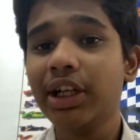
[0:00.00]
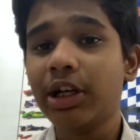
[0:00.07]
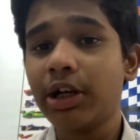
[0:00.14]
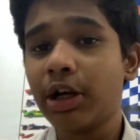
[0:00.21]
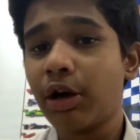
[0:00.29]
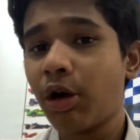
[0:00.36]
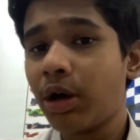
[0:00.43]

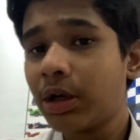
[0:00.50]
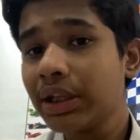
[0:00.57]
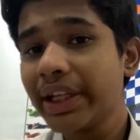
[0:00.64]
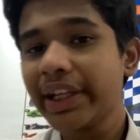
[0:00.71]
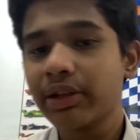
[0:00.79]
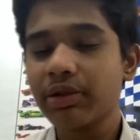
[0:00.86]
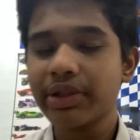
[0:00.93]
All
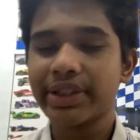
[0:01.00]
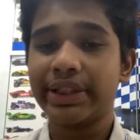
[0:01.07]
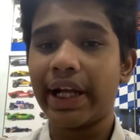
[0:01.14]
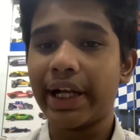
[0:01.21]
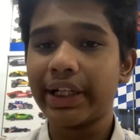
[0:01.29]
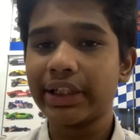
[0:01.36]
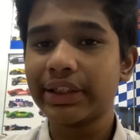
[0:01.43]
they know is
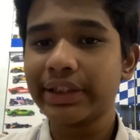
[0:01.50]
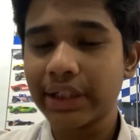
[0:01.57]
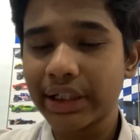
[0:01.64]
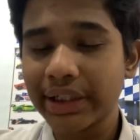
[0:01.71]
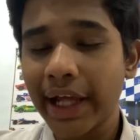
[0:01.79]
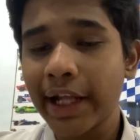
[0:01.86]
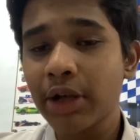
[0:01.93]
that
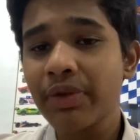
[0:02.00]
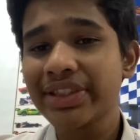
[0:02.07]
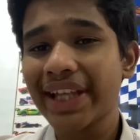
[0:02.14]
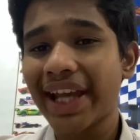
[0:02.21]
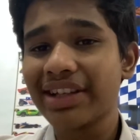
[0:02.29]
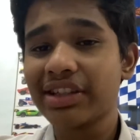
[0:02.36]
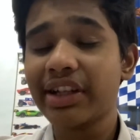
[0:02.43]
Taro was
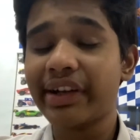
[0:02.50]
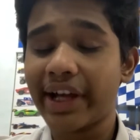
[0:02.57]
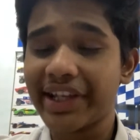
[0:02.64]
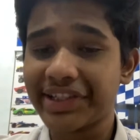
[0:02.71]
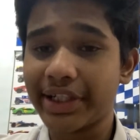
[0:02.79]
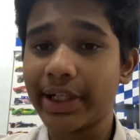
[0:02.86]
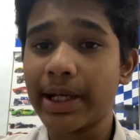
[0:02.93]
actually
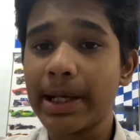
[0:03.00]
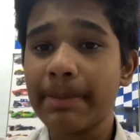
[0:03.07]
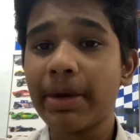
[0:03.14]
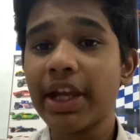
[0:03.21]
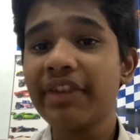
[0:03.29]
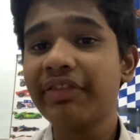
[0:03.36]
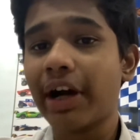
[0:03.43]
raised by
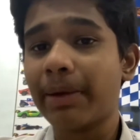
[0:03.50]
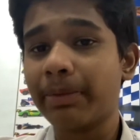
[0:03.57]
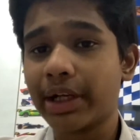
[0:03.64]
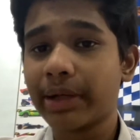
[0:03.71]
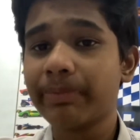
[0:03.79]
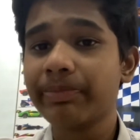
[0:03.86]
a farmer,